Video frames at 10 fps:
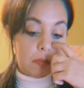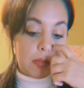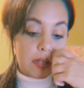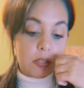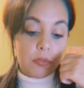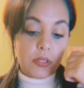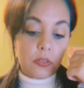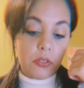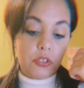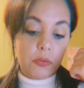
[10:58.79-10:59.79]
because what's
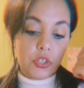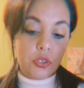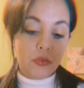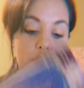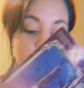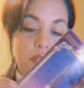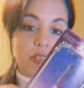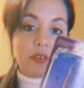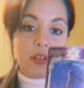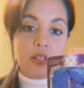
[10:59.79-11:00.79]
going to be shown to you,
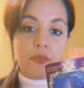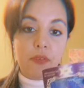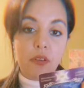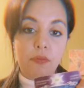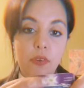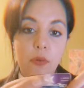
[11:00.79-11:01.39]
it's very different